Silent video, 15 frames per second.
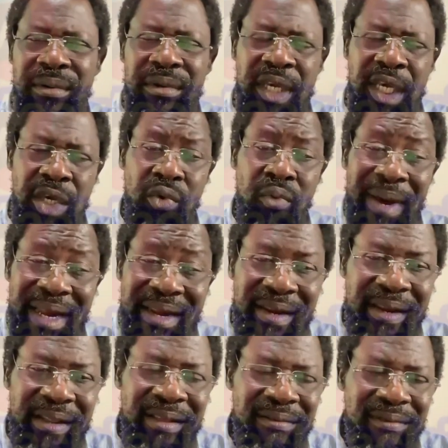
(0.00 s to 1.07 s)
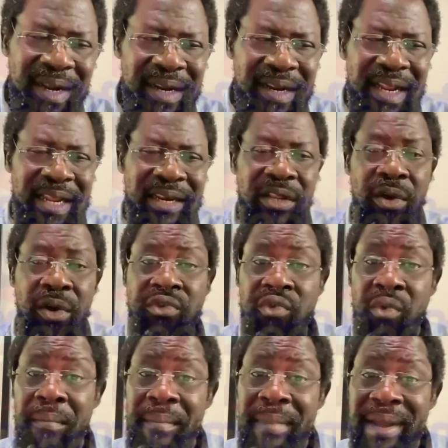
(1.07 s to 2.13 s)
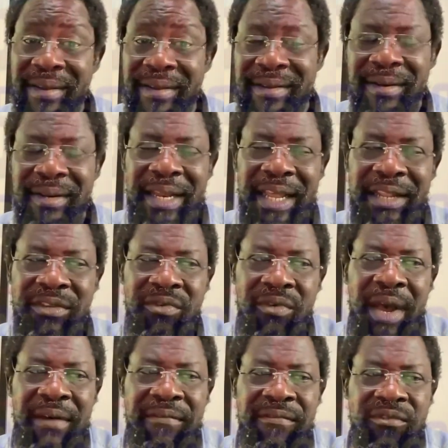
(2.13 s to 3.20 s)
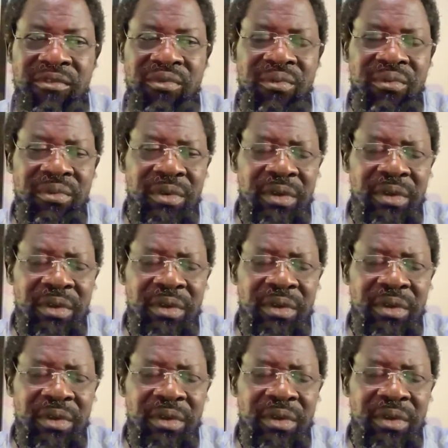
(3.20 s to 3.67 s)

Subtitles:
humanly rather than the automaton that you have to